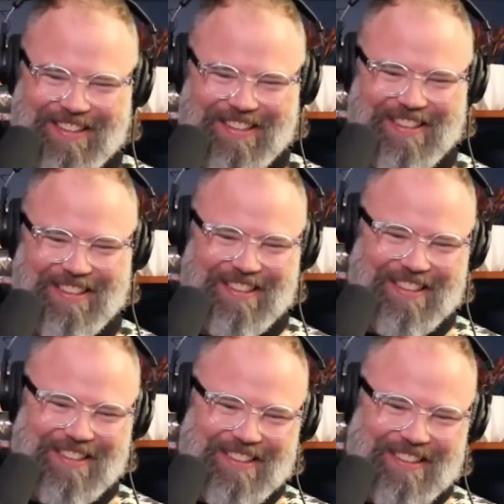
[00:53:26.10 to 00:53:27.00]

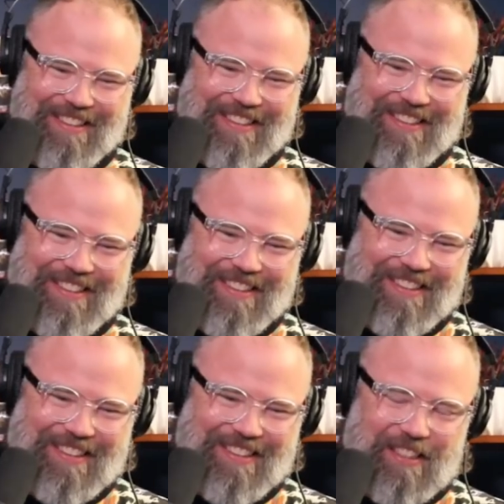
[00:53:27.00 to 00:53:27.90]

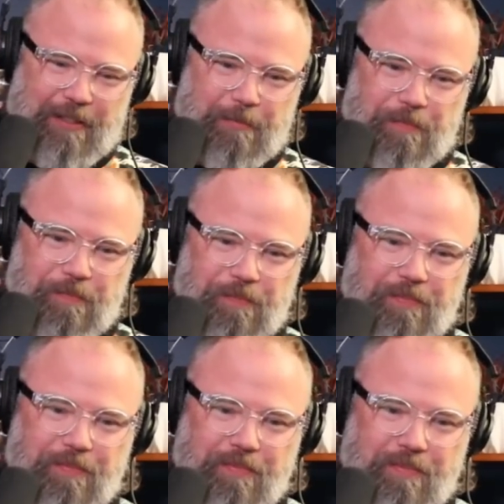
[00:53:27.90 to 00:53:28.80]

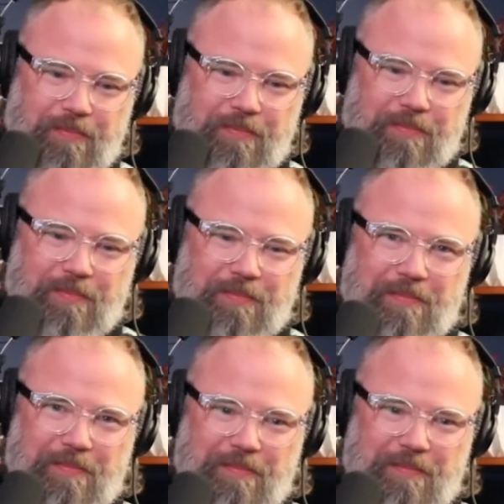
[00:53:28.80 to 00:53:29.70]

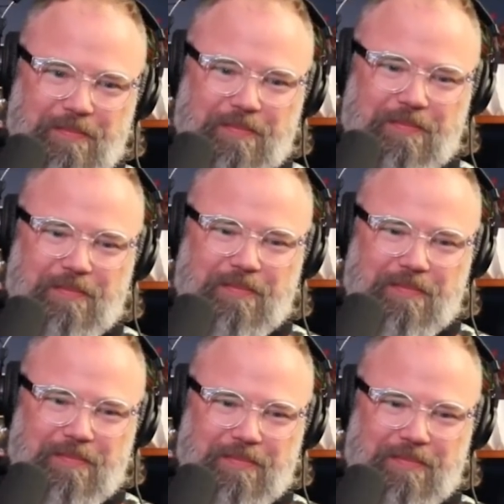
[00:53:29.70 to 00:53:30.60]

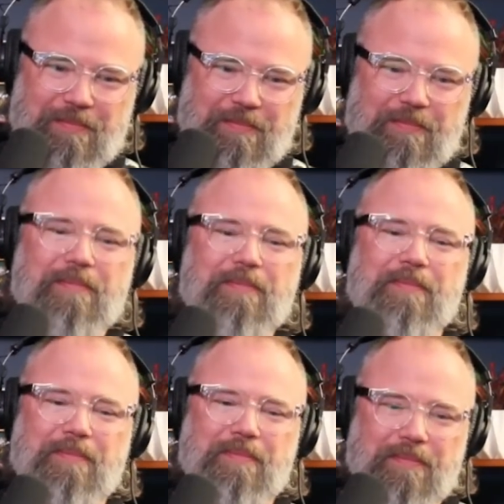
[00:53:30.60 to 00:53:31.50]

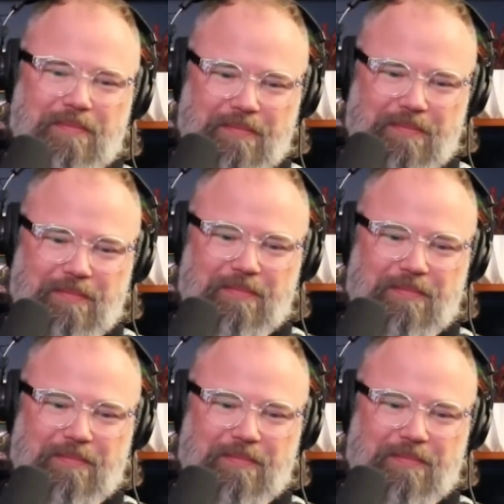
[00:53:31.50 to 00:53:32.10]
This person isn't speaking.